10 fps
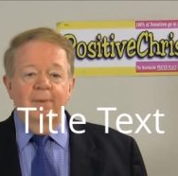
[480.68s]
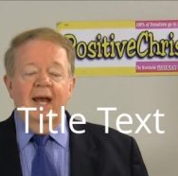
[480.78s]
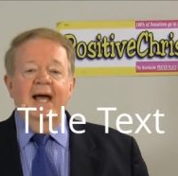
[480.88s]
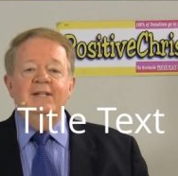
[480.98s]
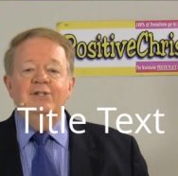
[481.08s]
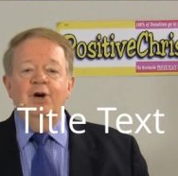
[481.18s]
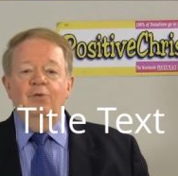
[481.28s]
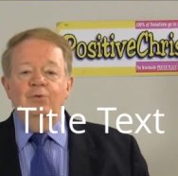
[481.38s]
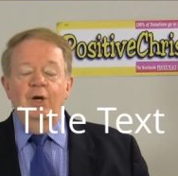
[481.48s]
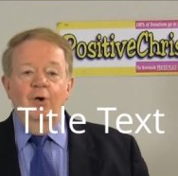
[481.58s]
but I
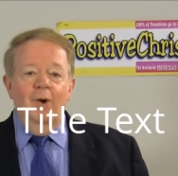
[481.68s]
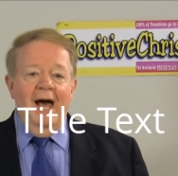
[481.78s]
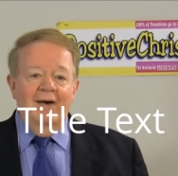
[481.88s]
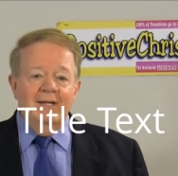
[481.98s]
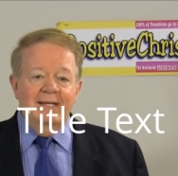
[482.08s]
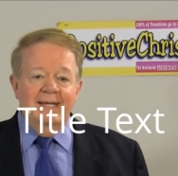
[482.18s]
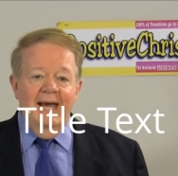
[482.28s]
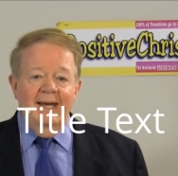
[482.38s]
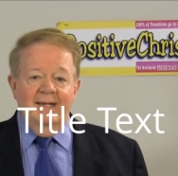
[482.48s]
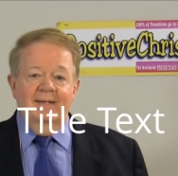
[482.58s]
don't know how to
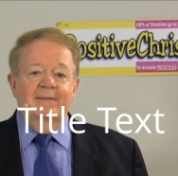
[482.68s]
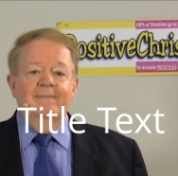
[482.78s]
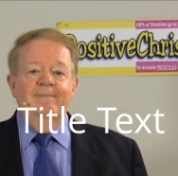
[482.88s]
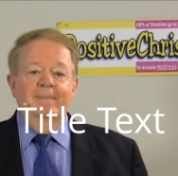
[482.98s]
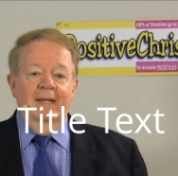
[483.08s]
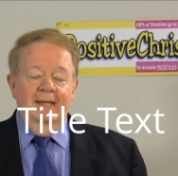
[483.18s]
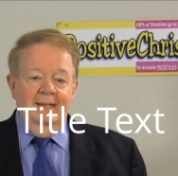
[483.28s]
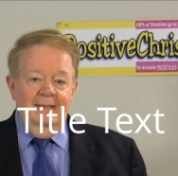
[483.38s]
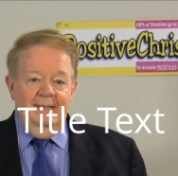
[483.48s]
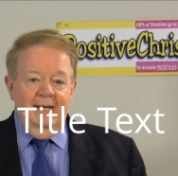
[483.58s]
get it.
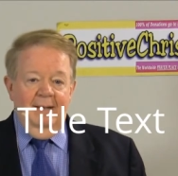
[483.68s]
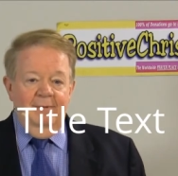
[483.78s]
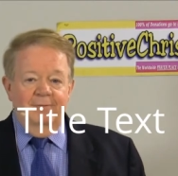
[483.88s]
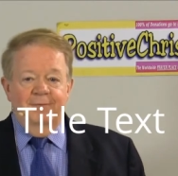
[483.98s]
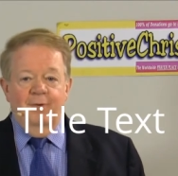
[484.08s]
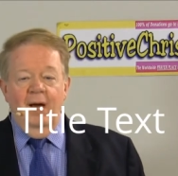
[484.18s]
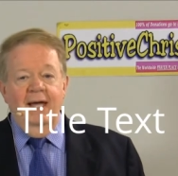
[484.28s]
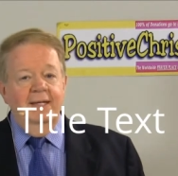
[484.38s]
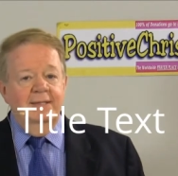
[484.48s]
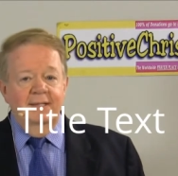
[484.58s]
I'm
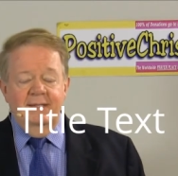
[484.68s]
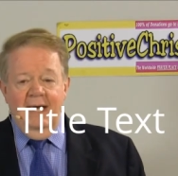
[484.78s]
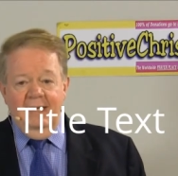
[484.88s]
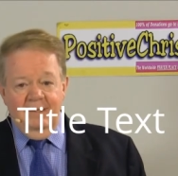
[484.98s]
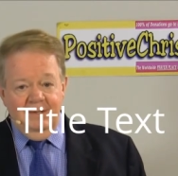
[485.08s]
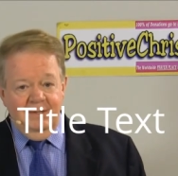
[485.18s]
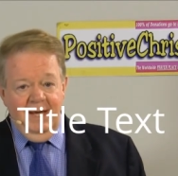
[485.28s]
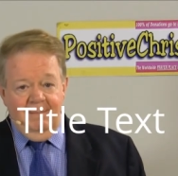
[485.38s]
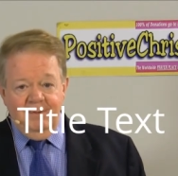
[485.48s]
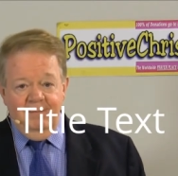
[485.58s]
afraid to take the
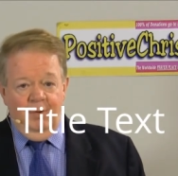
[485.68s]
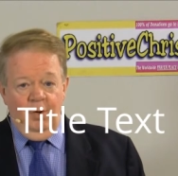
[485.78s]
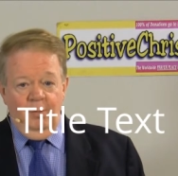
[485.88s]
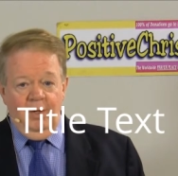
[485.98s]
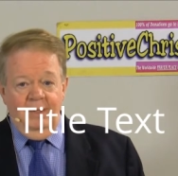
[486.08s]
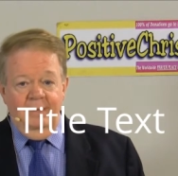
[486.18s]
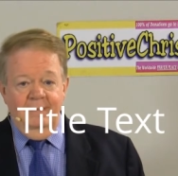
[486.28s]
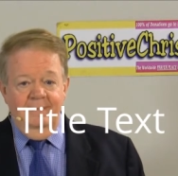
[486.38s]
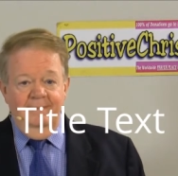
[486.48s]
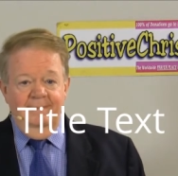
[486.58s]
steps forward.
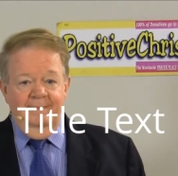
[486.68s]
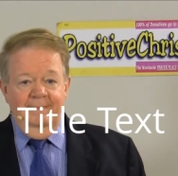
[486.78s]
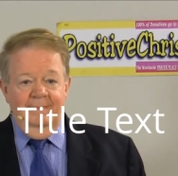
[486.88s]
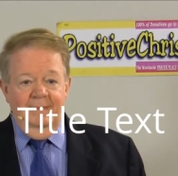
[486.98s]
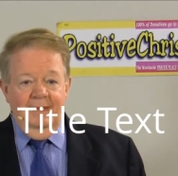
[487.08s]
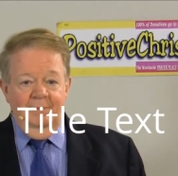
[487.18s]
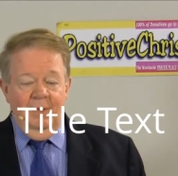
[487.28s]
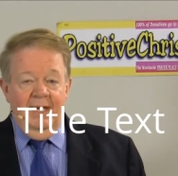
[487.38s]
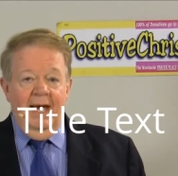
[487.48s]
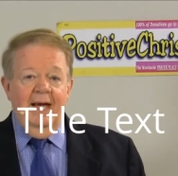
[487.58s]
And
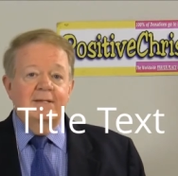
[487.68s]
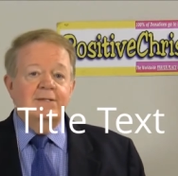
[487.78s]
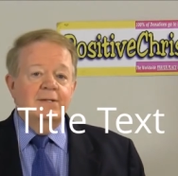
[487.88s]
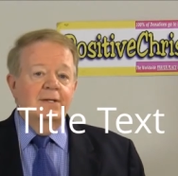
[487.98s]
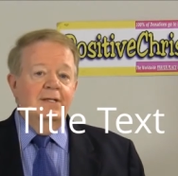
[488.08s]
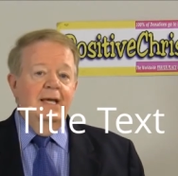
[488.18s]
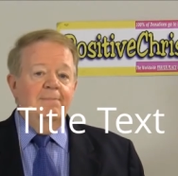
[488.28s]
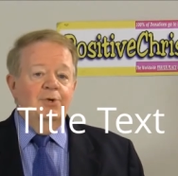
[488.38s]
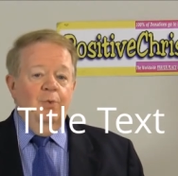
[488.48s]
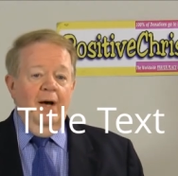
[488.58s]
we ask the
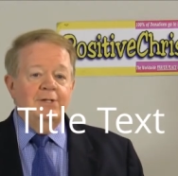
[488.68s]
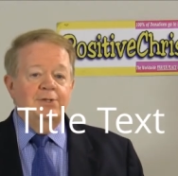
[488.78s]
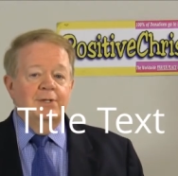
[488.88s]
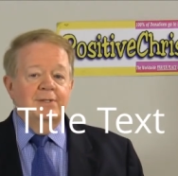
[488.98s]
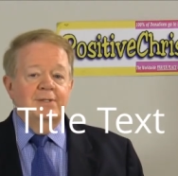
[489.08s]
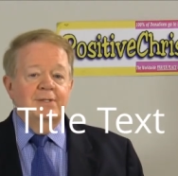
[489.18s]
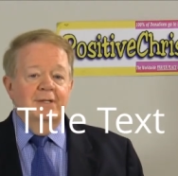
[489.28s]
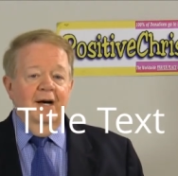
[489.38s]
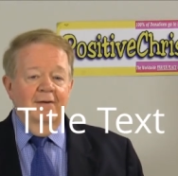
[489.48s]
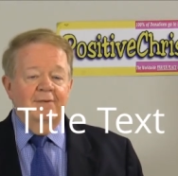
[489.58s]
deep questions
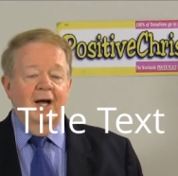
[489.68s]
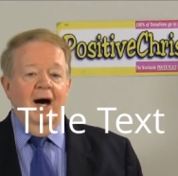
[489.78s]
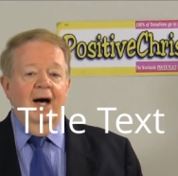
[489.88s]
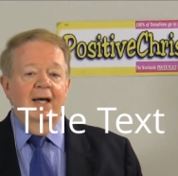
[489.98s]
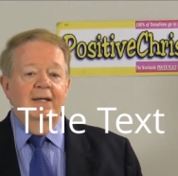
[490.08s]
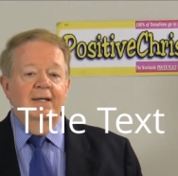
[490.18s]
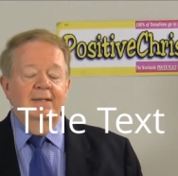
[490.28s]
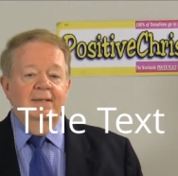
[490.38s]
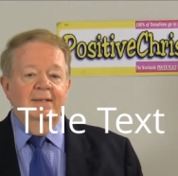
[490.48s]
of God.